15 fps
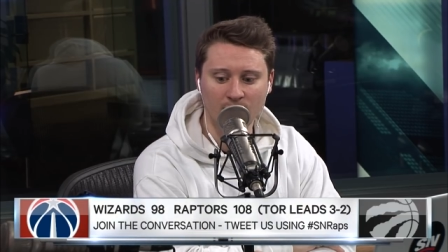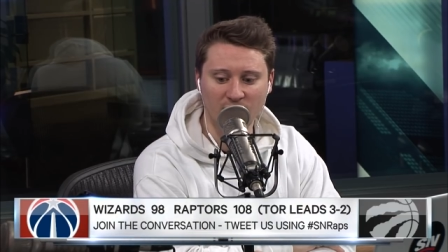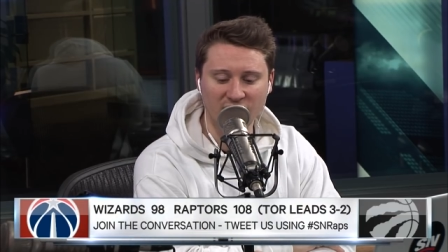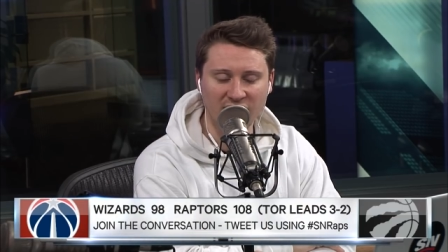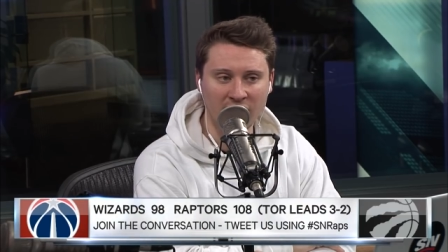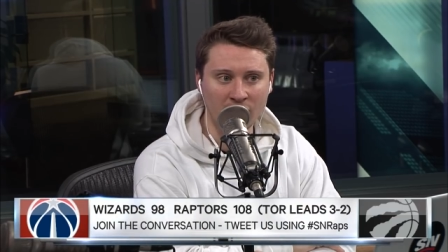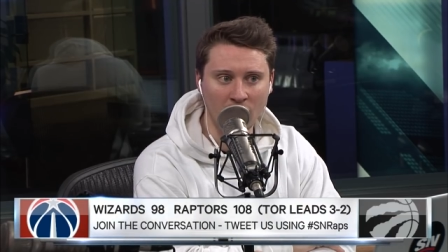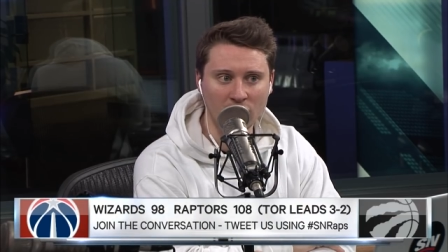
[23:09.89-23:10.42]
but
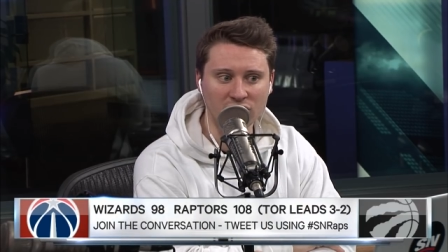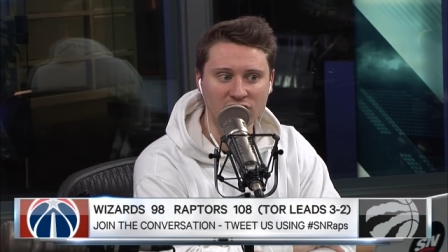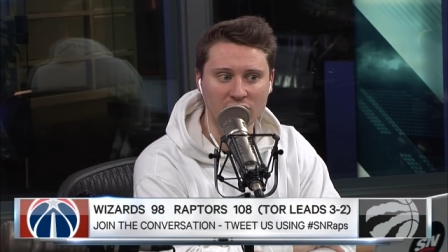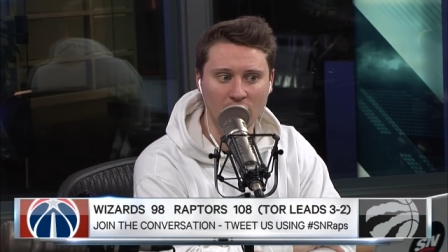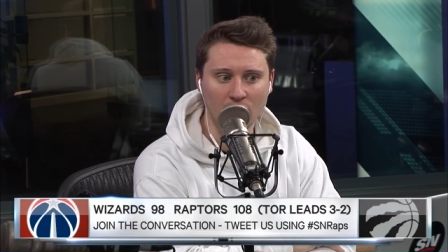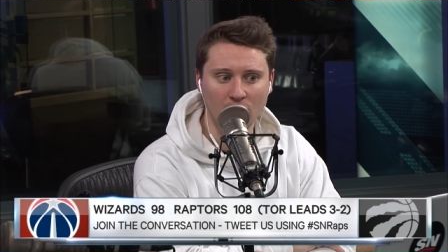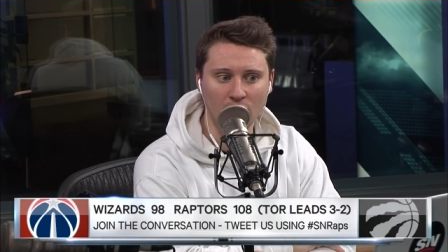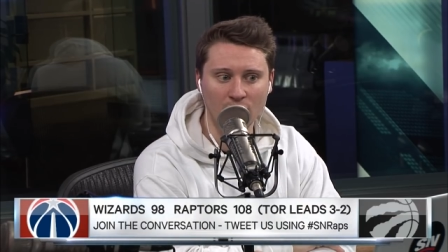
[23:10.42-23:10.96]
then
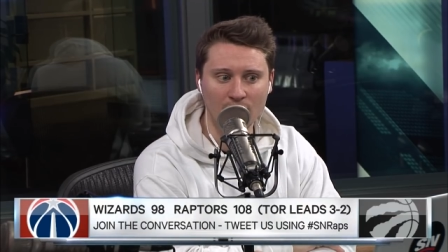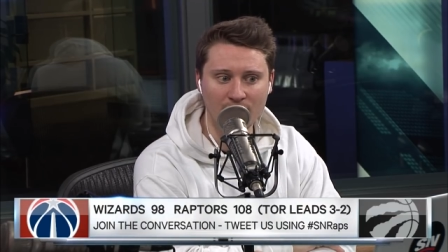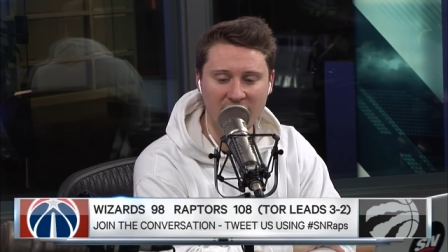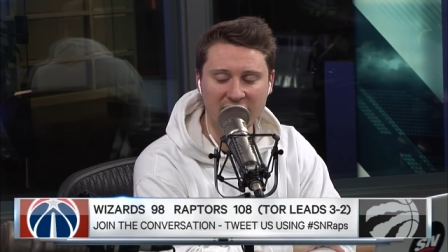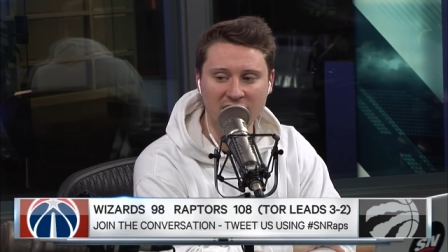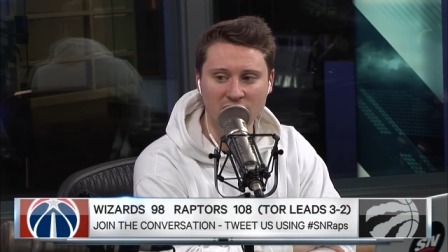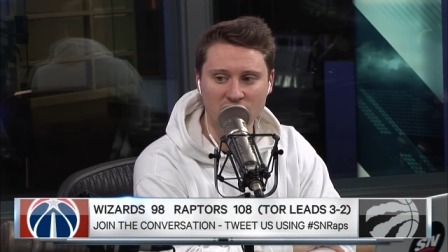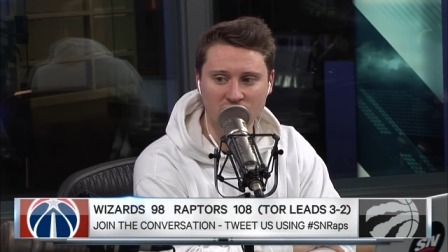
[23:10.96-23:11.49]
also
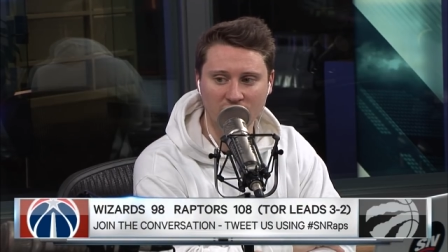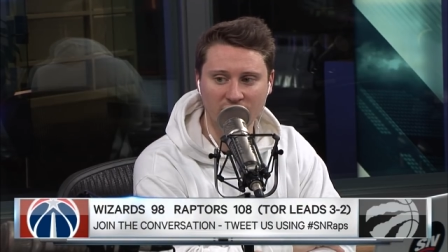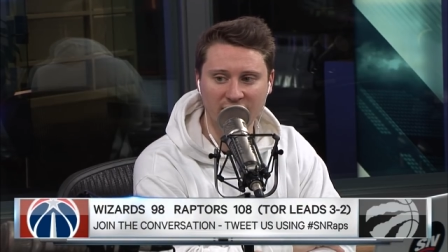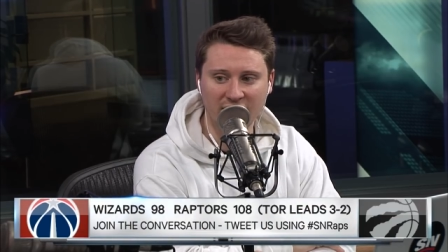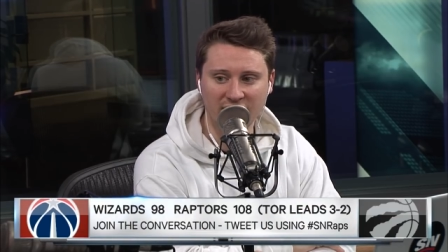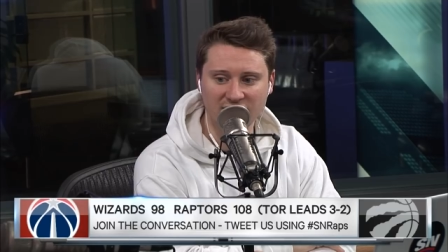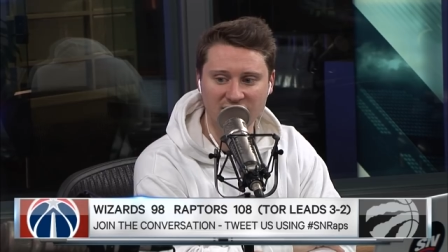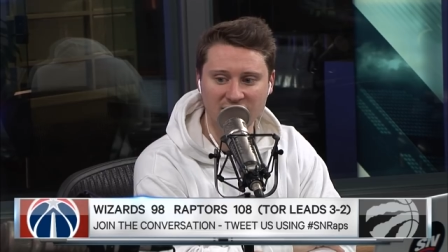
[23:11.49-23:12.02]
making sure
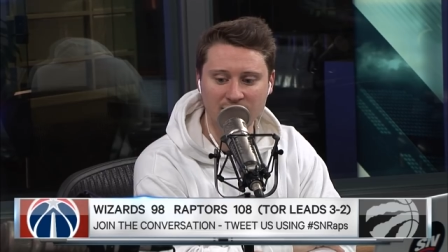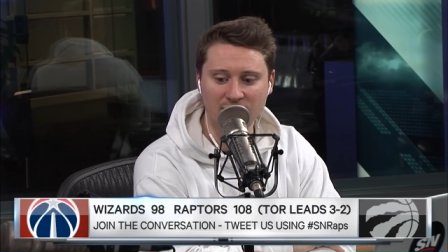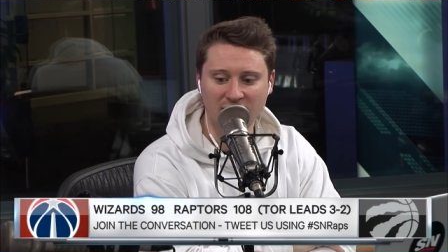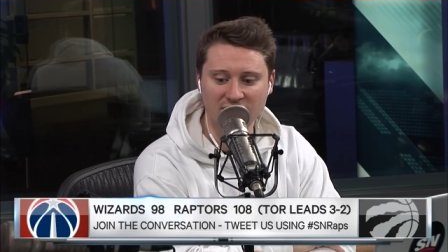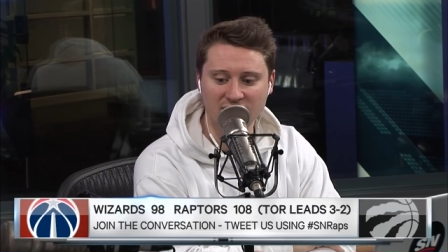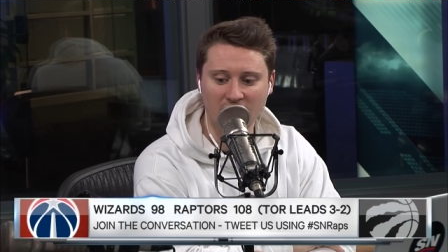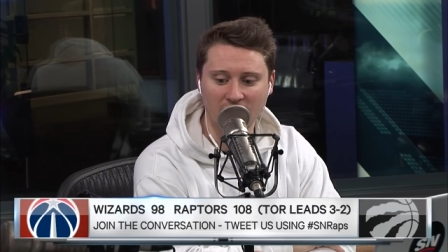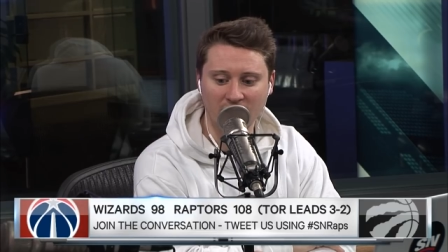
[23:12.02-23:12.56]
that his
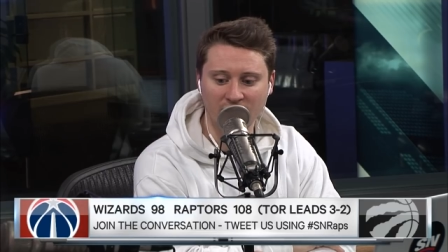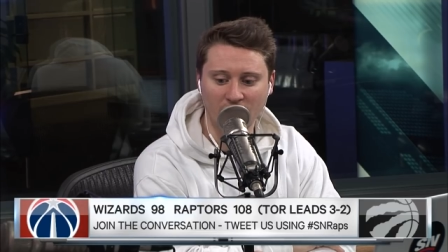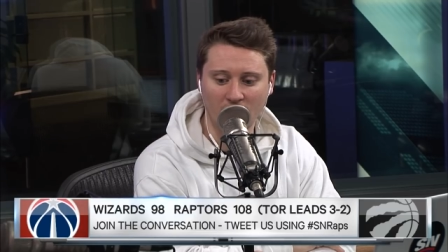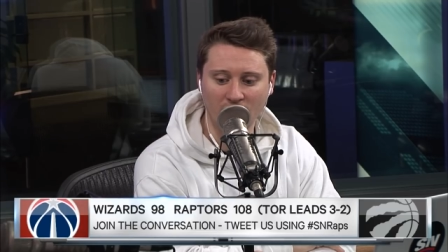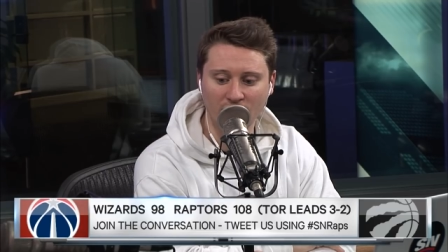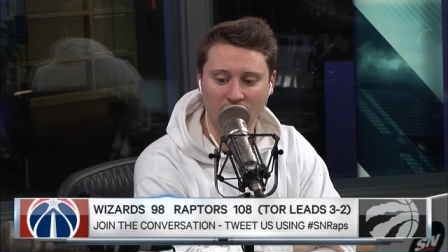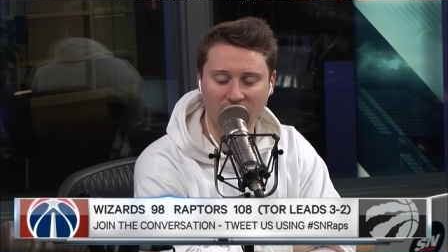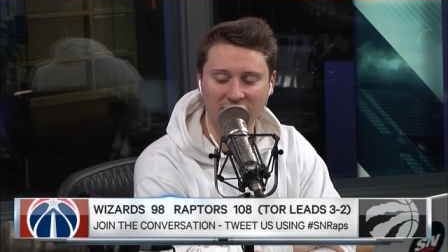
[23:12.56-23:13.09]
teammates got
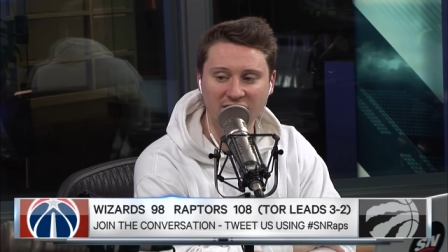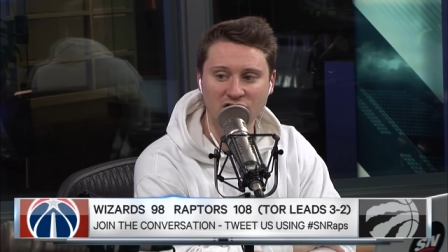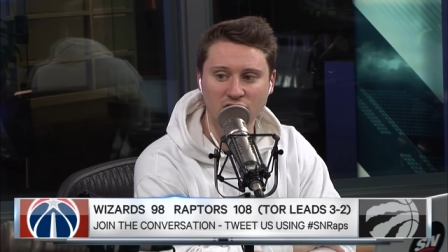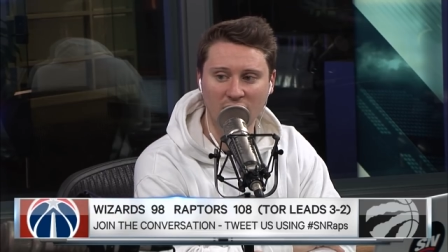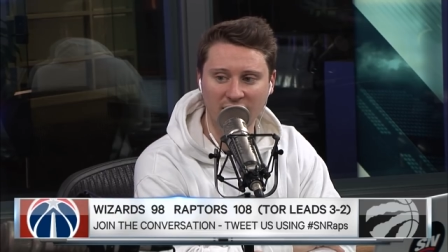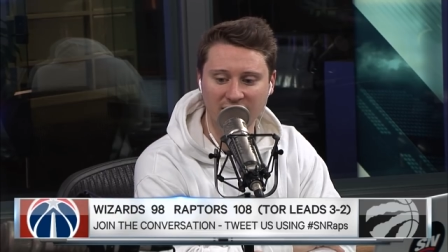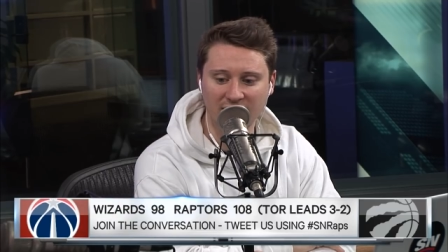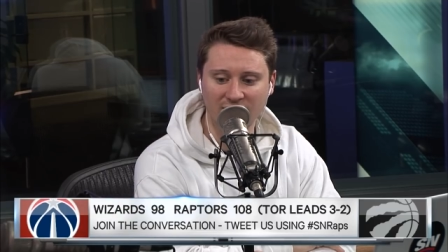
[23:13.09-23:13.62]
involved or at least
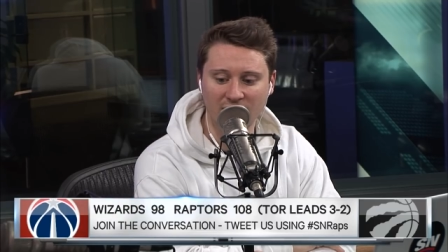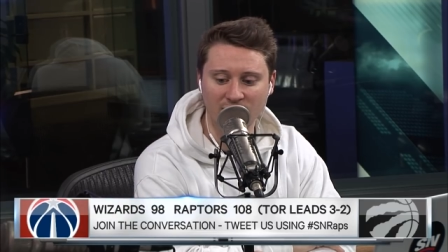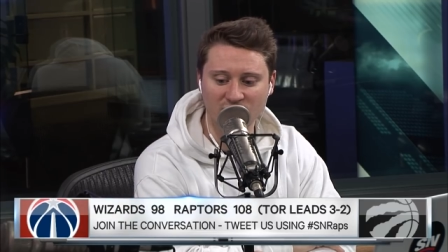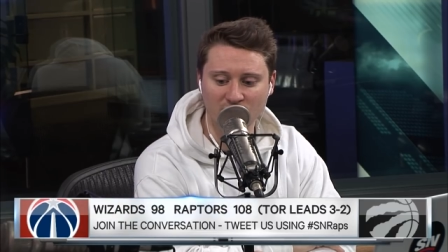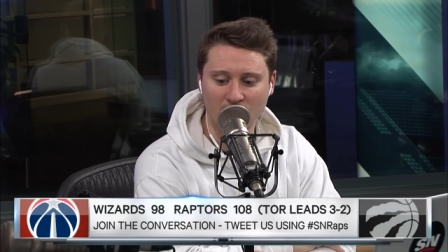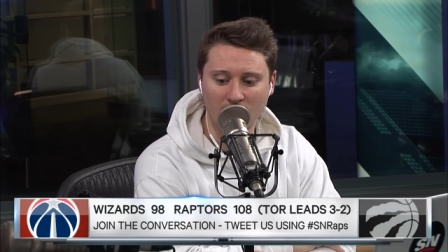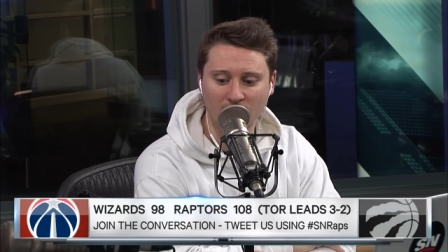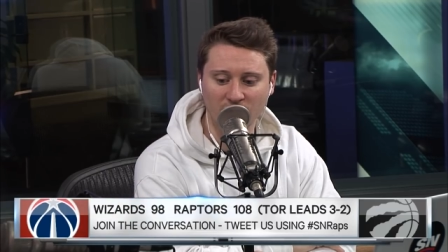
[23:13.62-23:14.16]
tried to give them
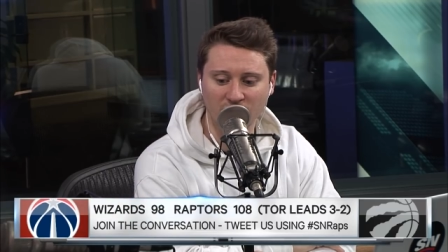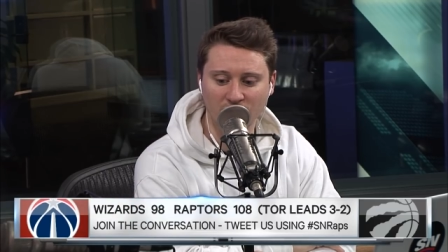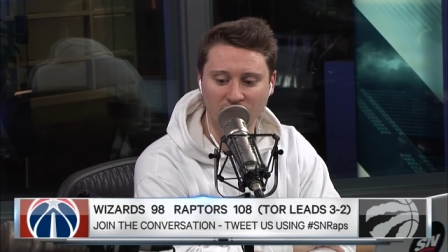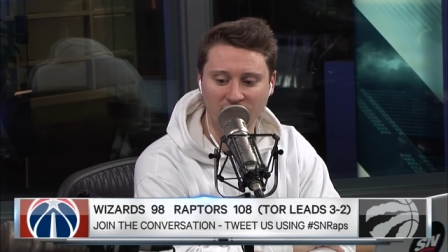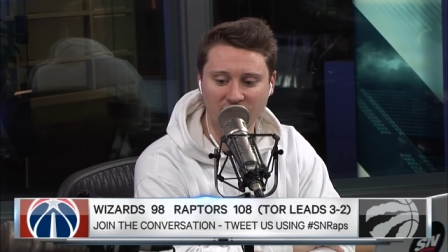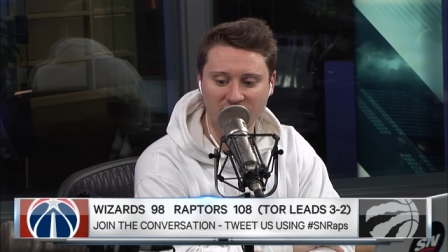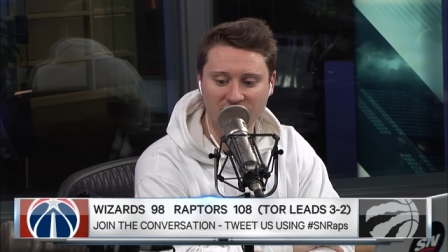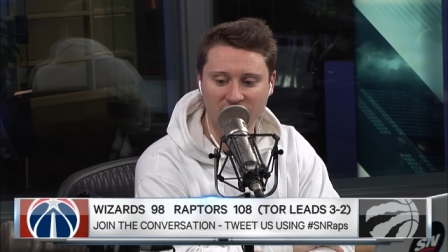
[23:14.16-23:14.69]
some
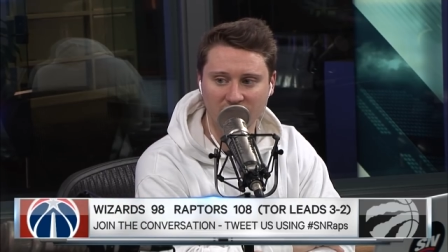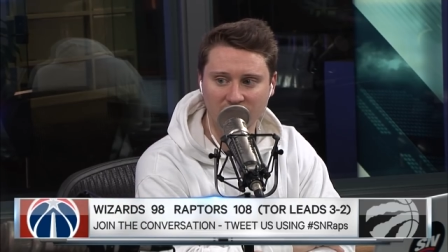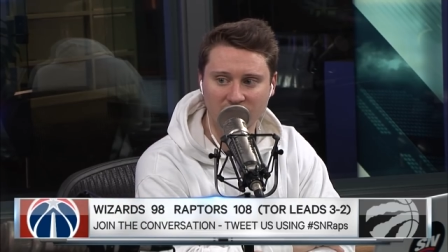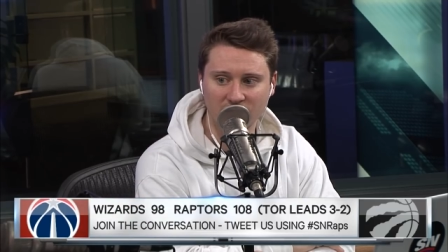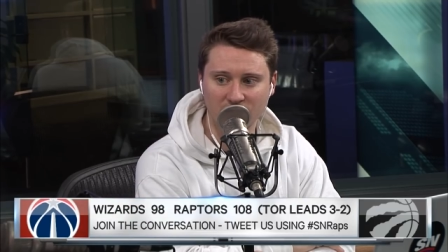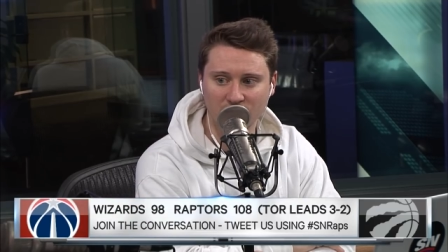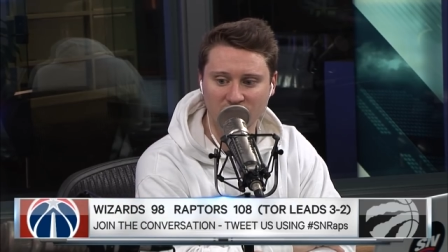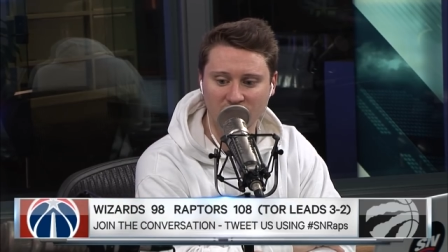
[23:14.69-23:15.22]
opportunities to
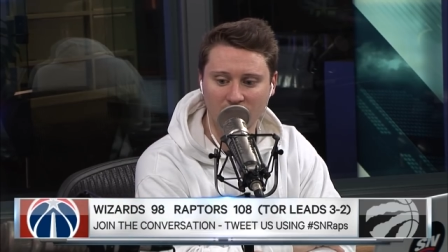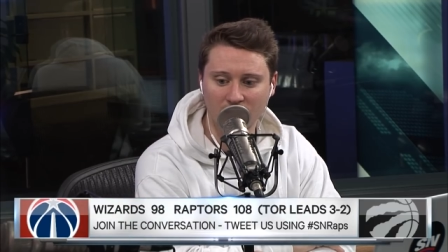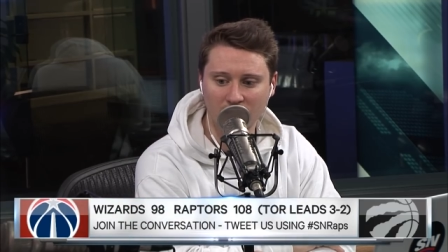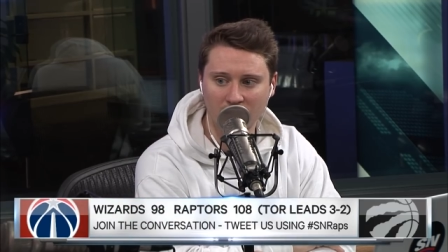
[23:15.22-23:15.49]
to do so.